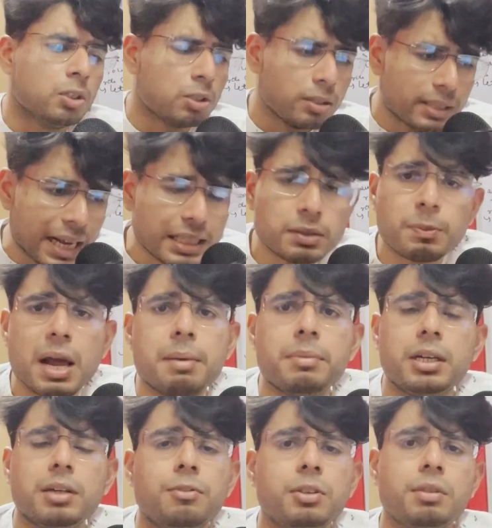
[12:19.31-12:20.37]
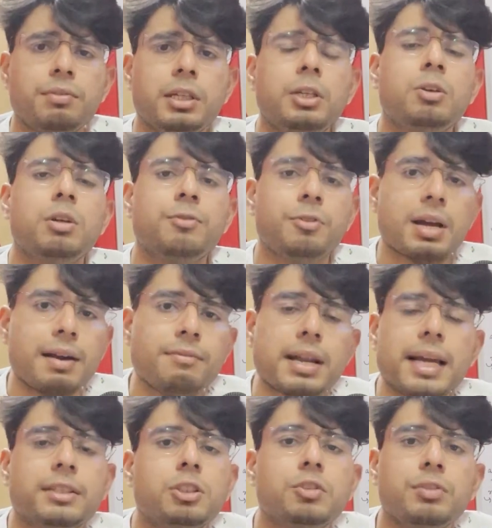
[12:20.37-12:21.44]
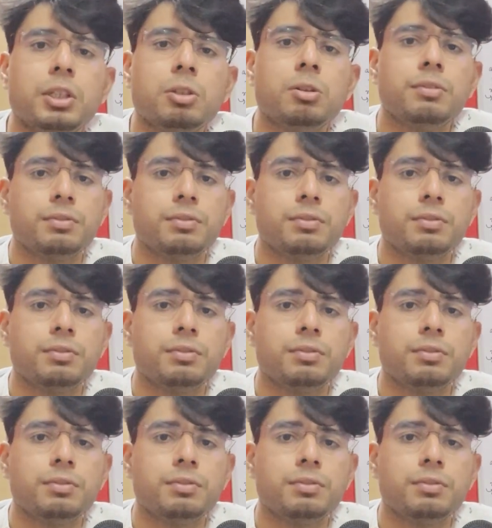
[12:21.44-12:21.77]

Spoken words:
So that's primarily it for the video. If you have liked this video,